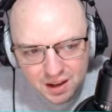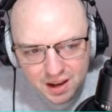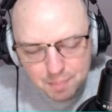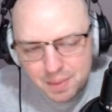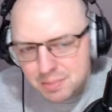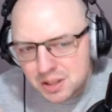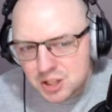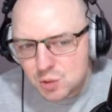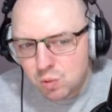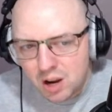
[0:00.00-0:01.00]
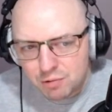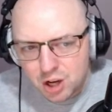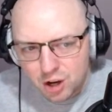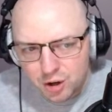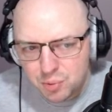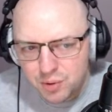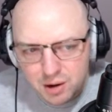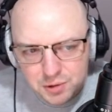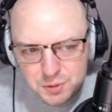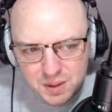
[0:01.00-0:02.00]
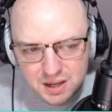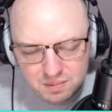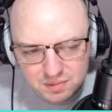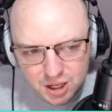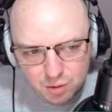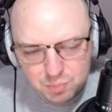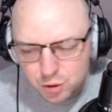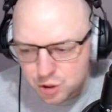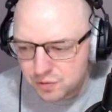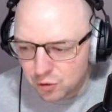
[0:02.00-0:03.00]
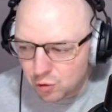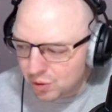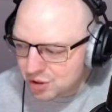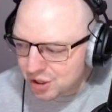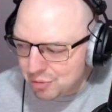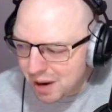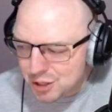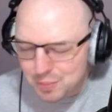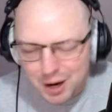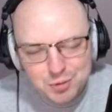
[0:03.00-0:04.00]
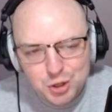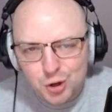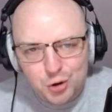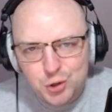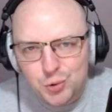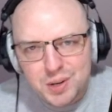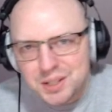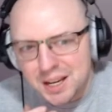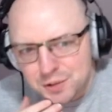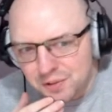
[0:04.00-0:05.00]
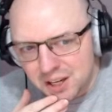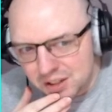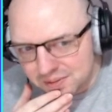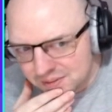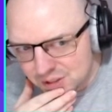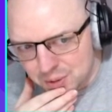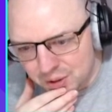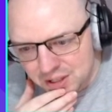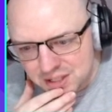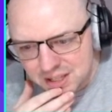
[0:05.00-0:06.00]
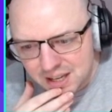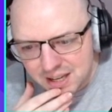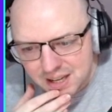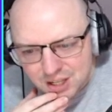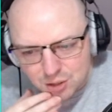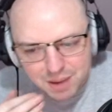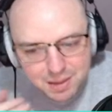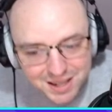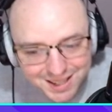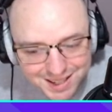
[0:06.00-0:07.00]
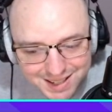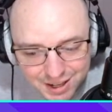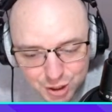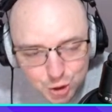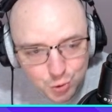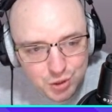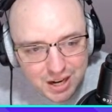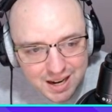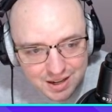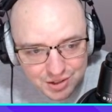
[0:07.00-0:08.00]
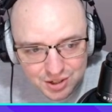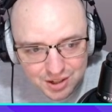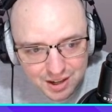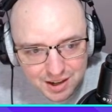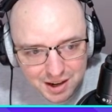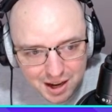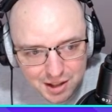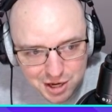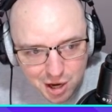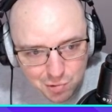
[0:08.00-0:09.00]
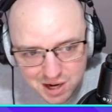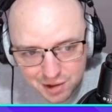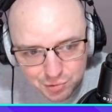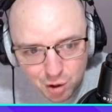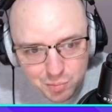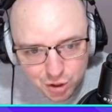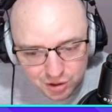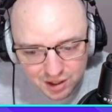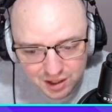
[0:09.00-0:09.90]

And maybe this is why Ricardo Pereira has been, pushed forward so much, but I'm just not sure he stays fit, to be honest. So maybe Castagna, George, is the only other option.